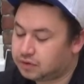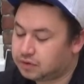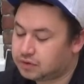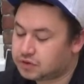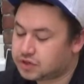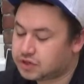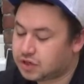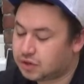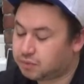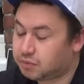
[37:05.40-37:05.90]

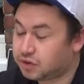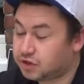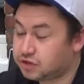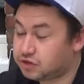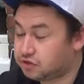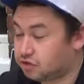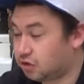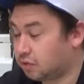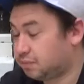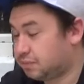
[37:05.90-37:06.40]
someone
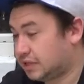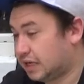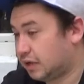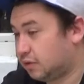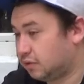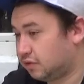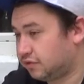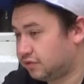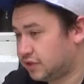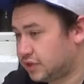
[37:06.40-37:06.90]
had dropped
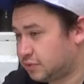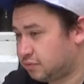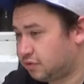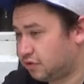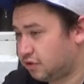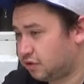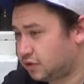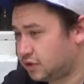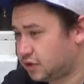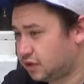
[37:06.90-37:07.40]
out of this
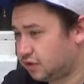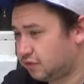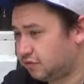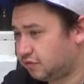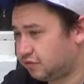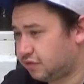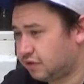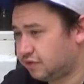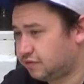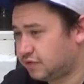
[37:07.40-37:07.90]
production of
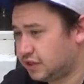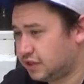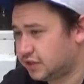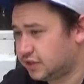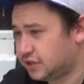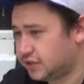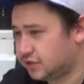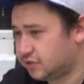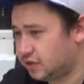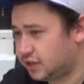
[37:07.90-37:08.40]
15
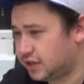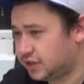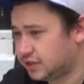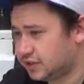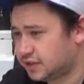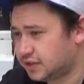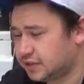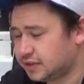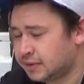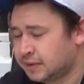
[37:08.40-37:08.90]

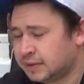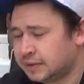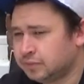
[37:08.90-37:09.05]
Streets.